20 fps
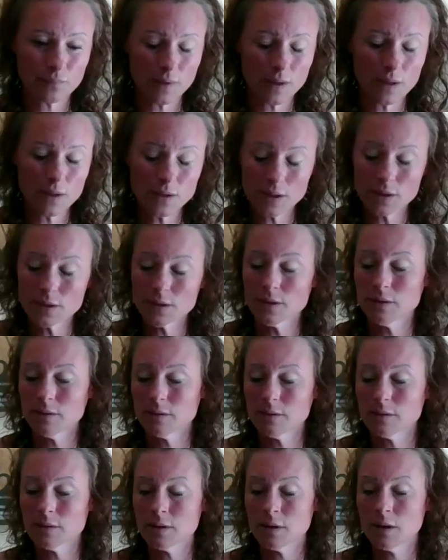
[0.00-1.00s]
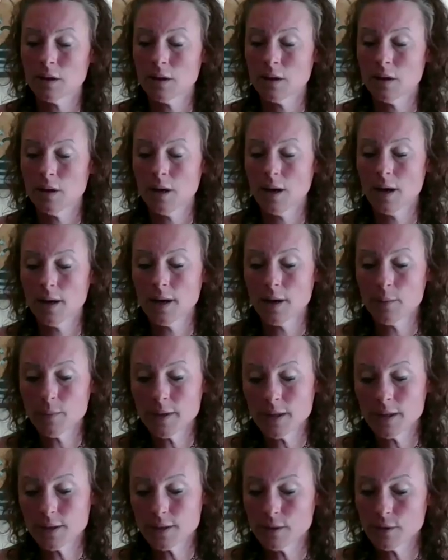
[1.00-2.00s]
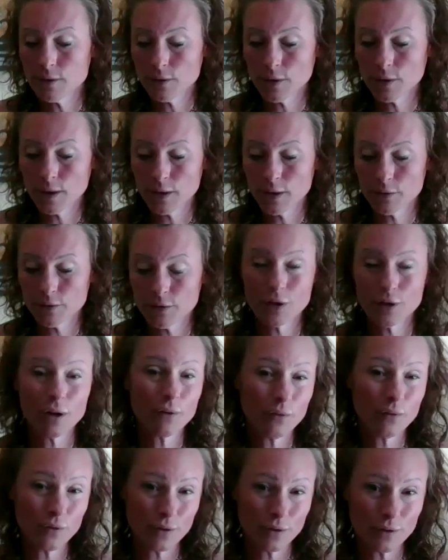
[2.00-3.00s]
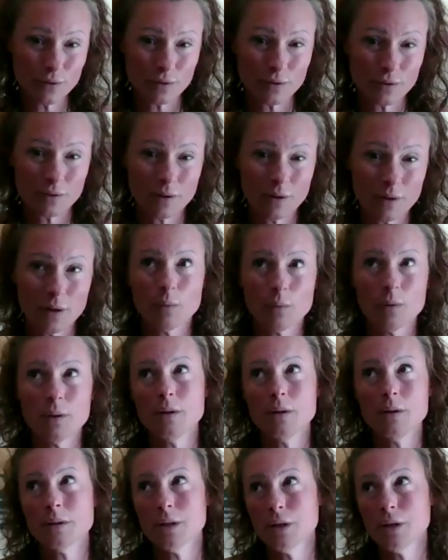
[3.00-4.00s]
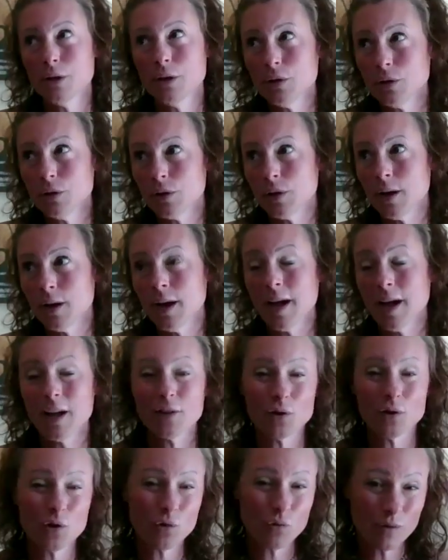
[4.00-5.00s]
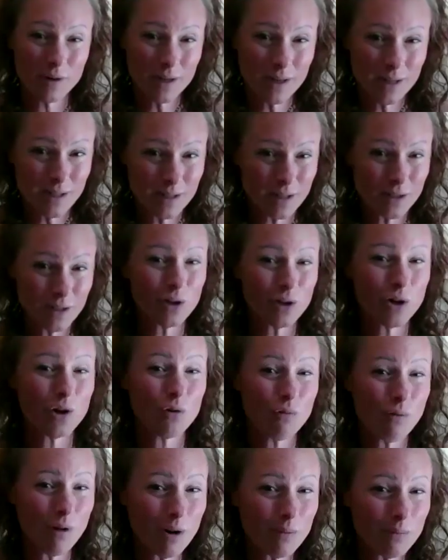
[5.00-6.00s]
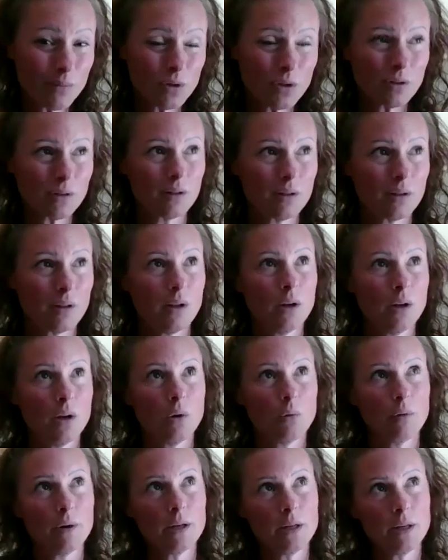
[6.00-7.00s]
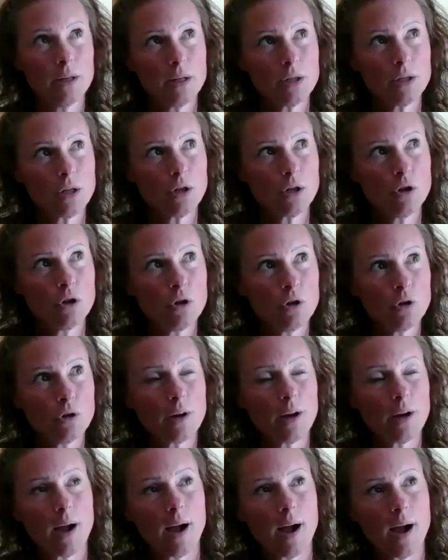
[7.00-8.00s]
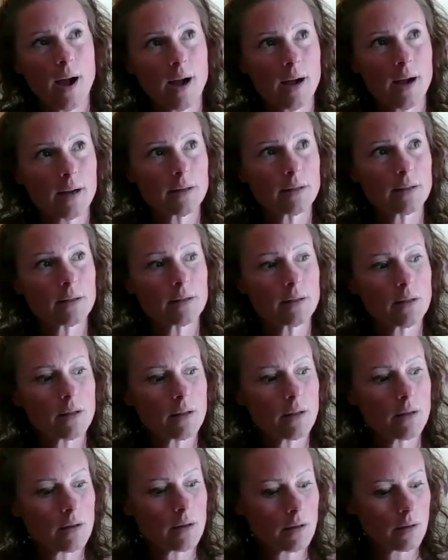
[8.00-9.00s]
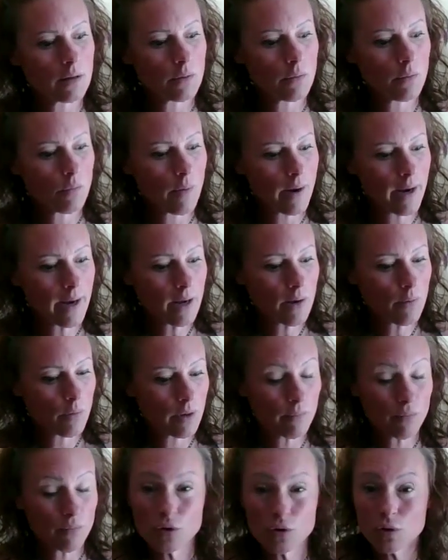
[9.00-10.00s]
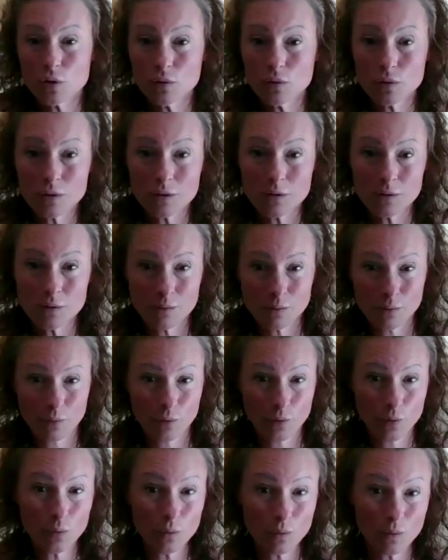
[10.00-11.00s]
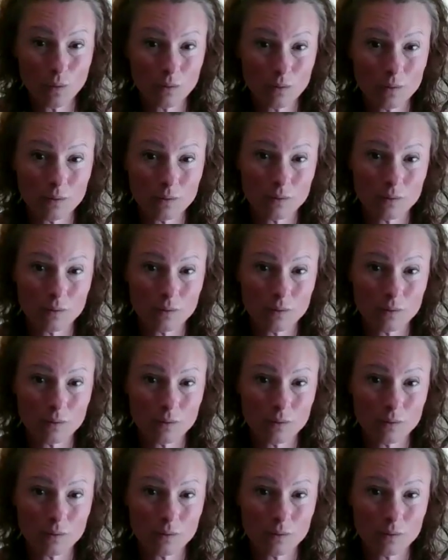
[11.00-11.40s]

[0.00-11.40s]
It doesn't. And then we need to look at the governance. We need to look at the greed and the corruption. We need to look at the way we produce fuel